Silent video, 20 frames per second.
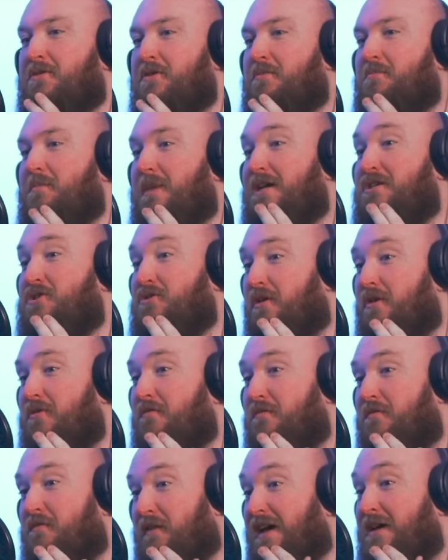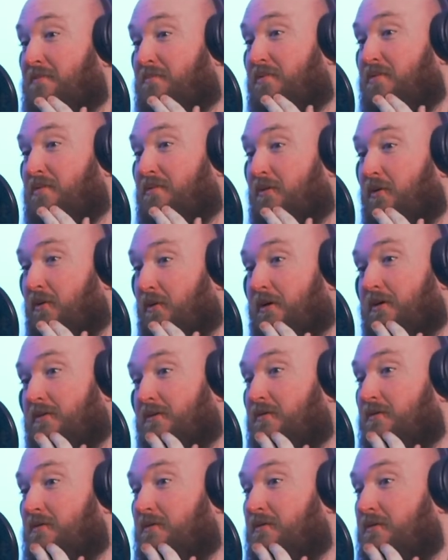you made your own vape
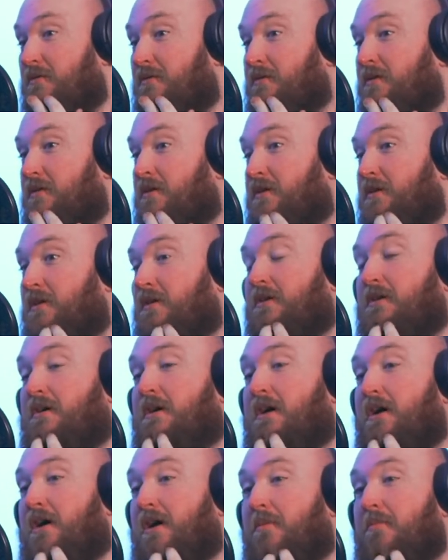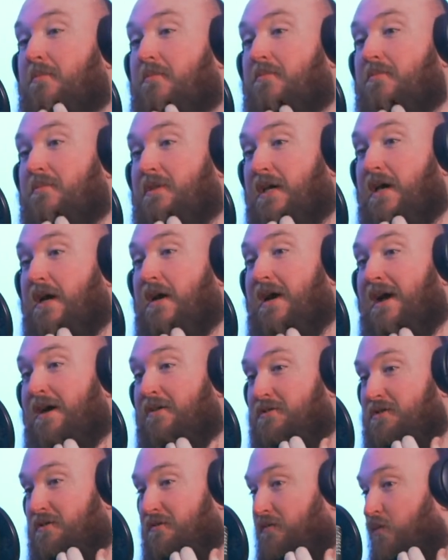oil. Did um, I? Yeah,
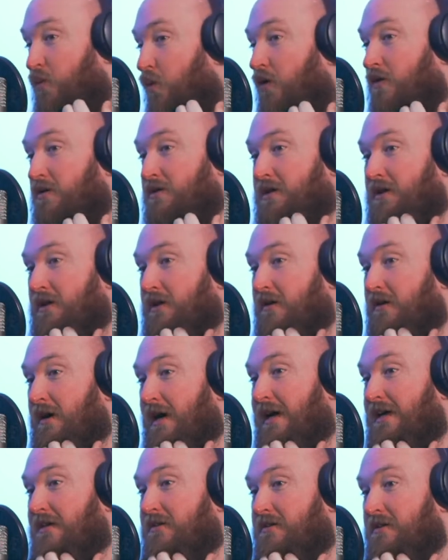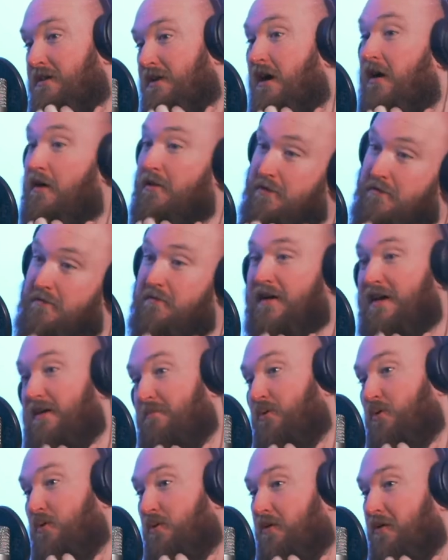out of water and other
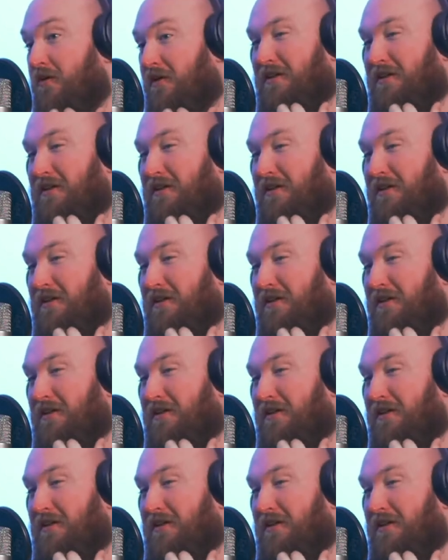vape oil.